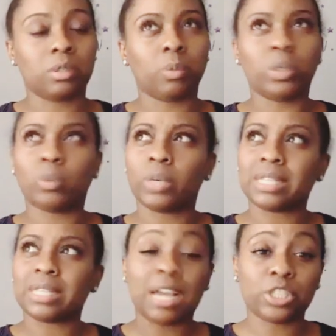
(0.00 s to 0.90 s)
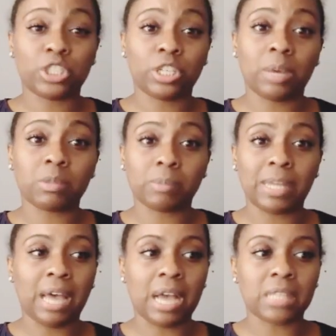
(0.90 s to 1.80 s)
when it was last year, that was my
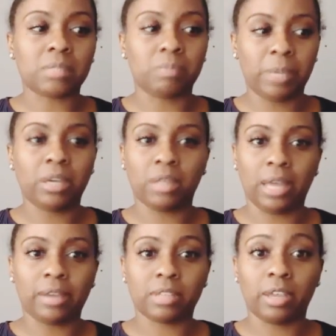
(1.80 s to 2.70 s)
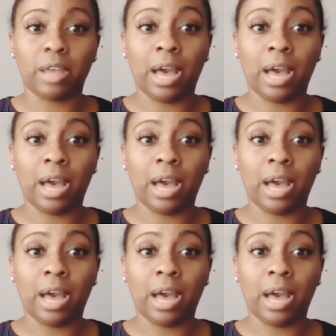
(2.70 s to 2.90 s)
last big, like, say,